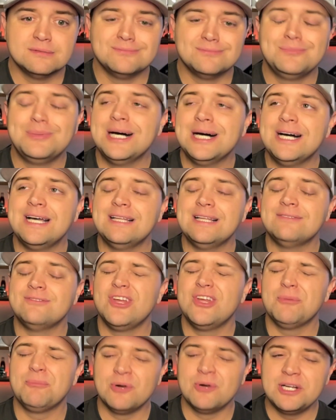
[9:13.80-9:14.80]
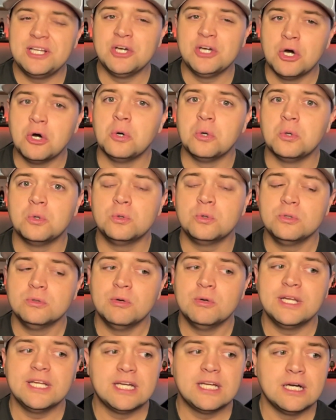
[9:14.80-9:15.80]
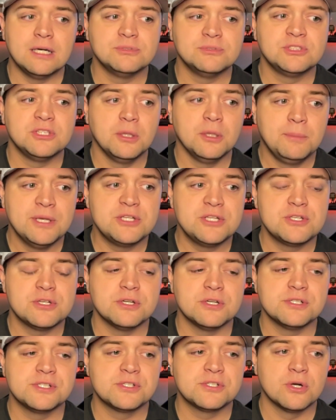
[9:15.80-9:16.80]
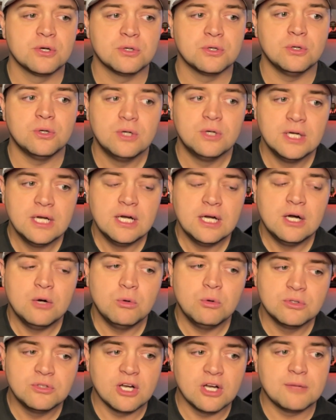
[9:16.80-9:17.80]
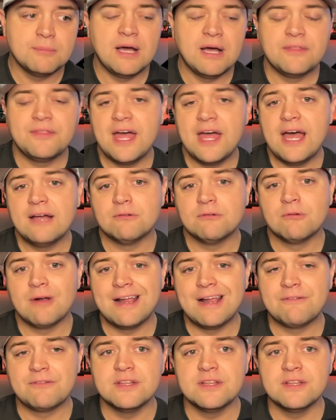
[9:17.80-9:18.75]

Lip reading: but they're pretty cold when it comes to the pitcher's circle. We'll talk about that right after